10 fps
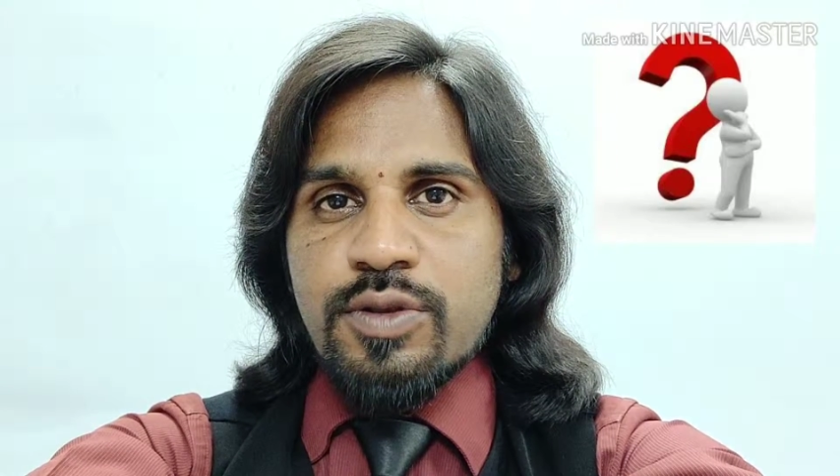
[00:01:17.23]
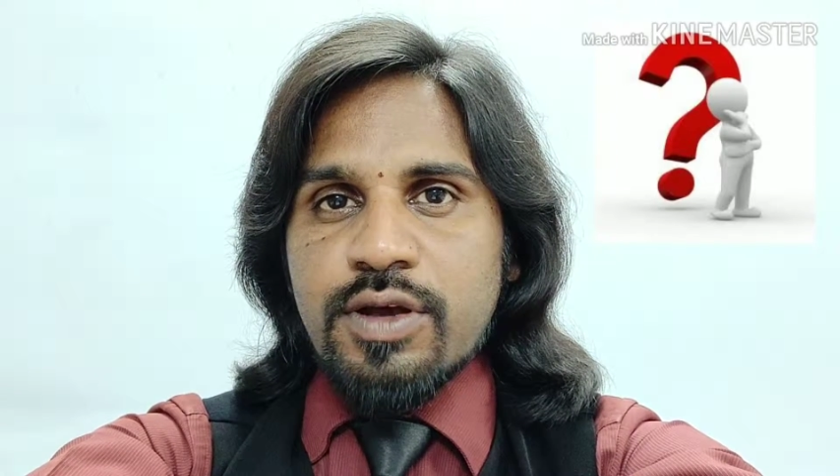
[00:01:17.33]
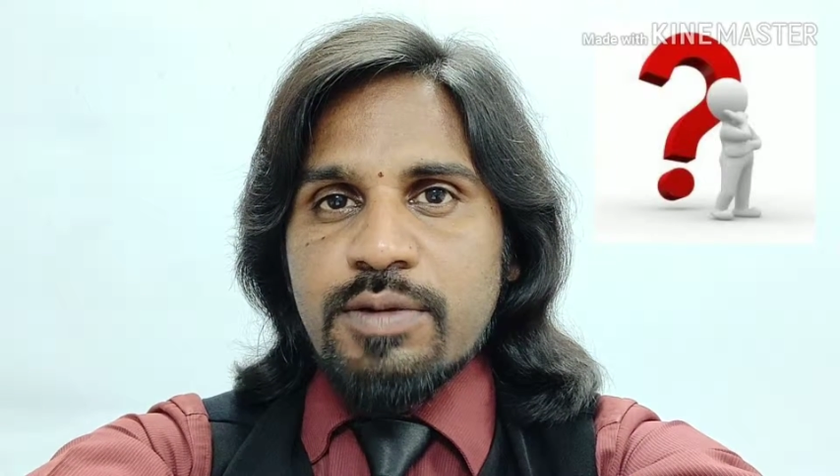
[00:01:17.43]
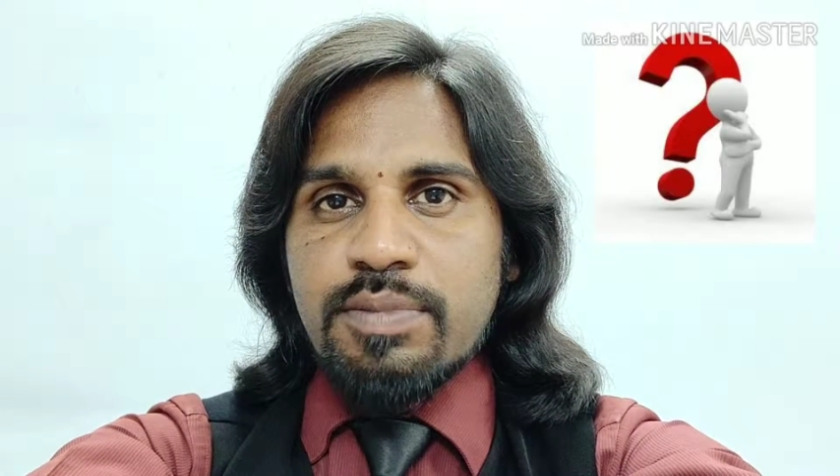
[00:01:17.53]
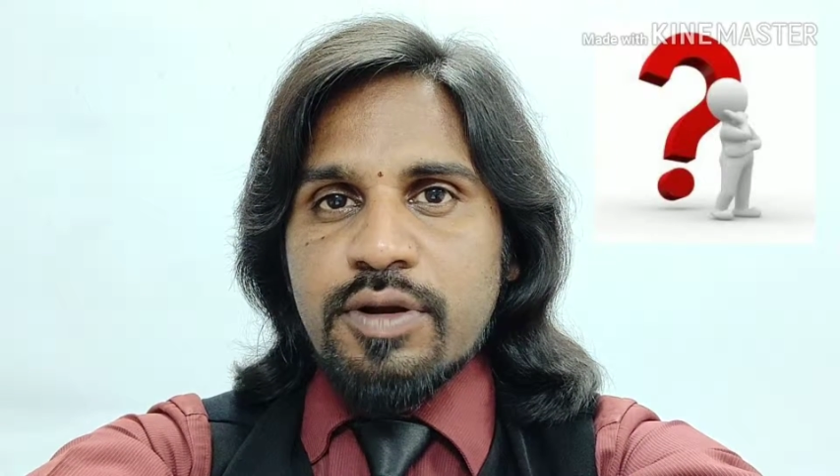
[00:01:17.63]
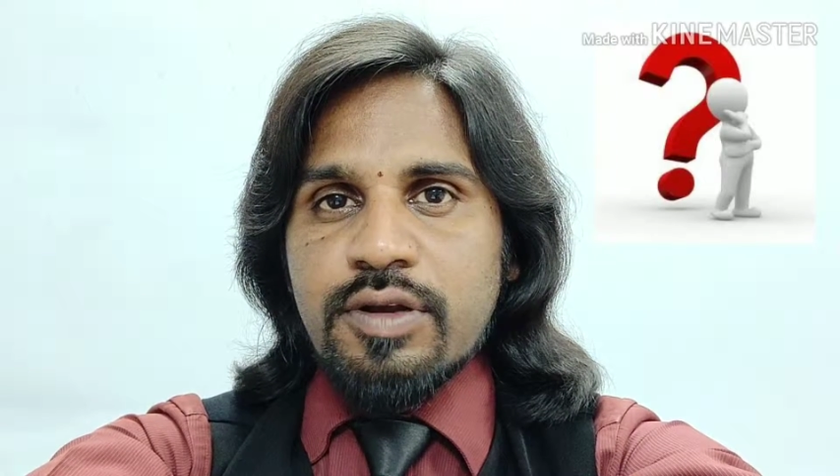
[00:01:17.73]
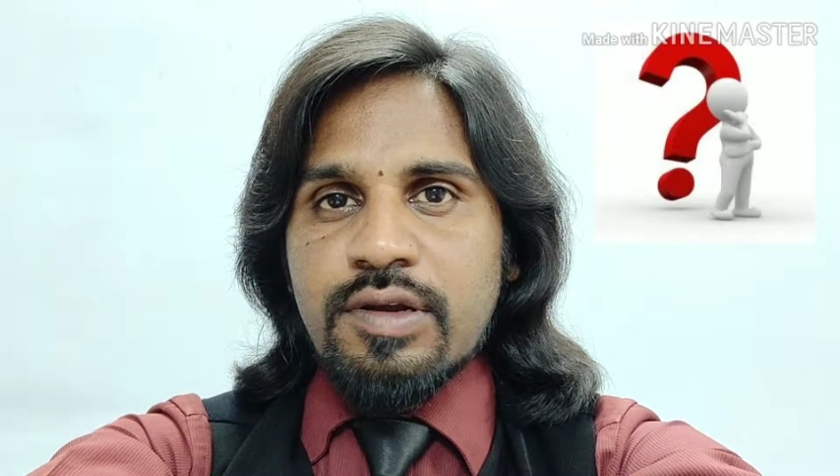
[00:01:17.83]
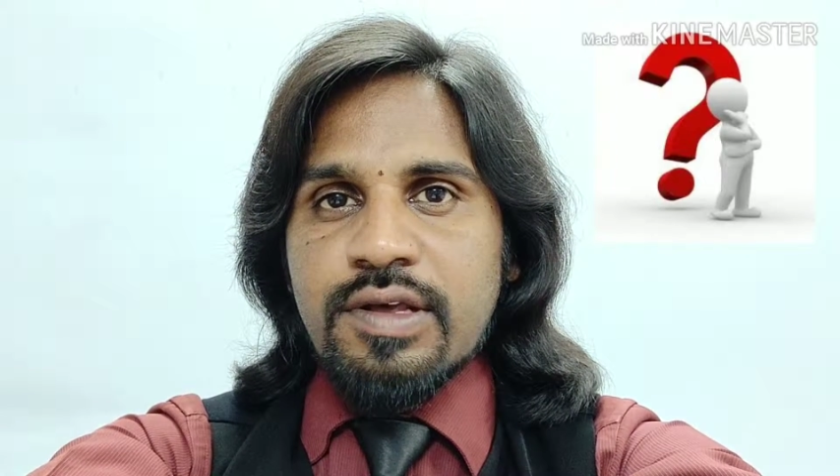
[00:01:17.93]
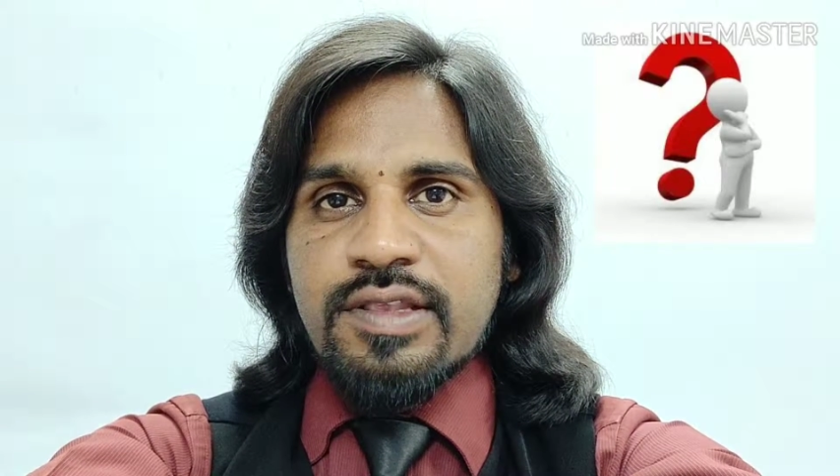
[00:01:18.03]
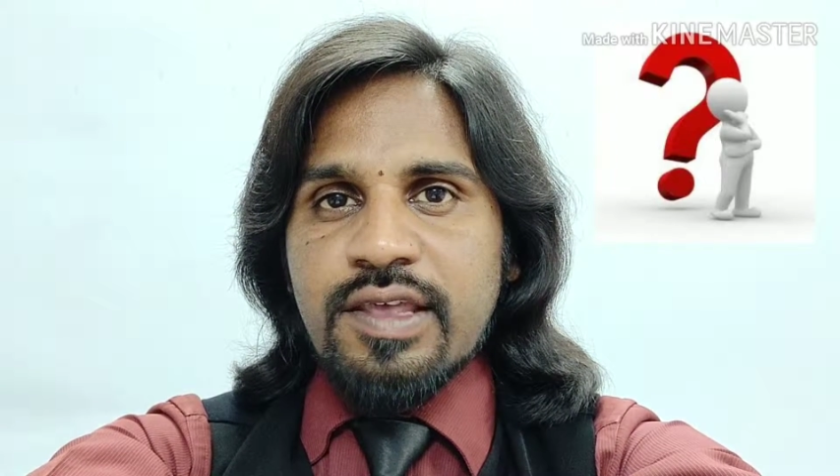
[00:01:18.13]
that
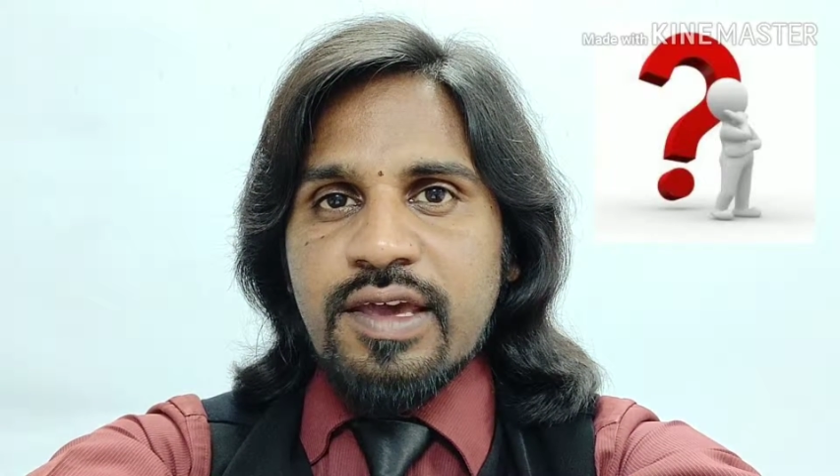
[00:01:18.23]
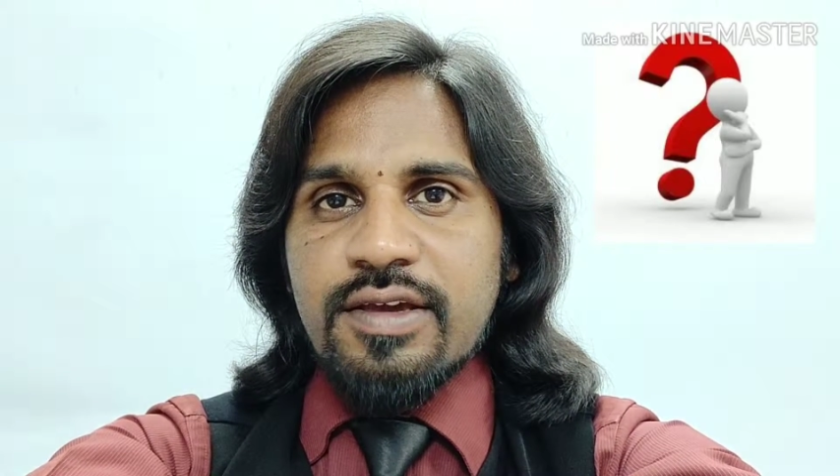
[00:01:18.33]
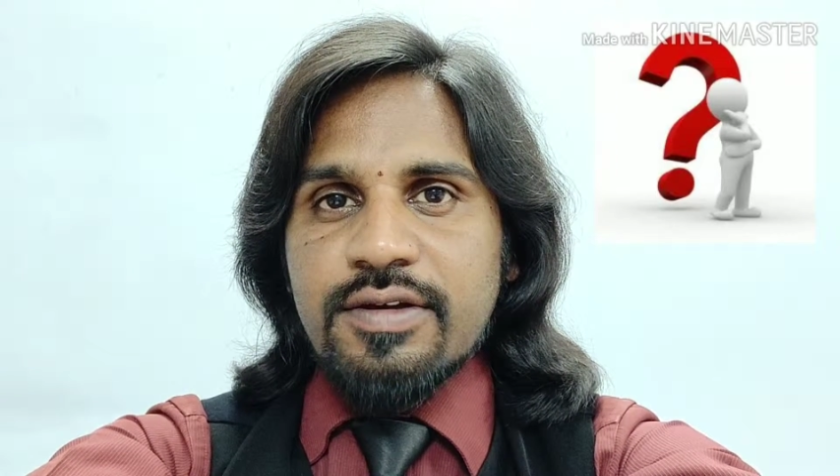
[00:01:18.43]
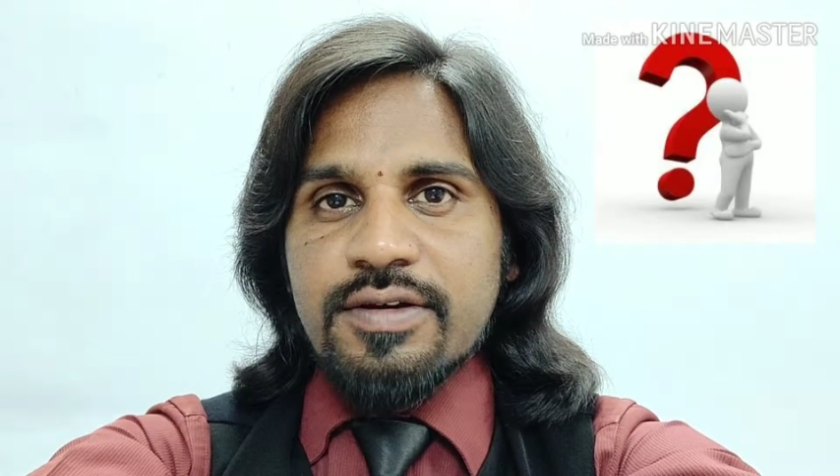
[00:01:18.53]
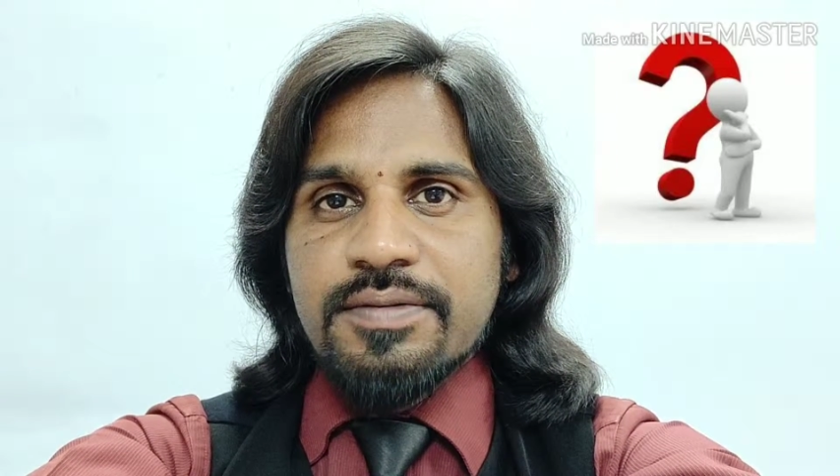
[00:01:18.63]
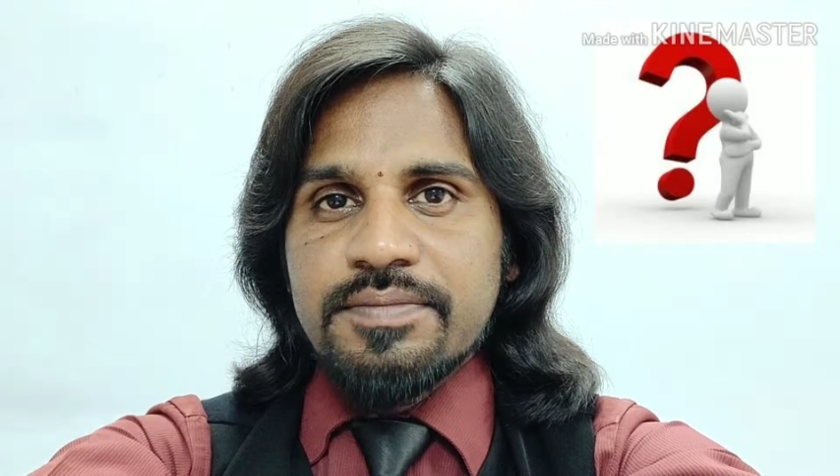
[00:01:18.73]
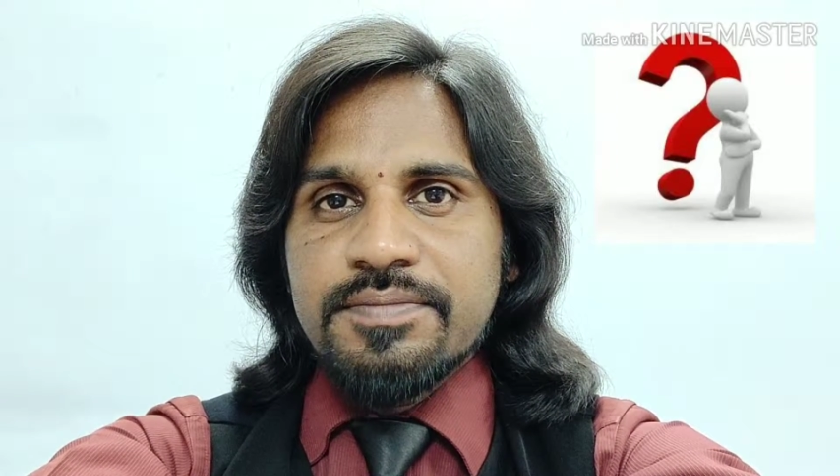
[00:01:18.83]
particular thing.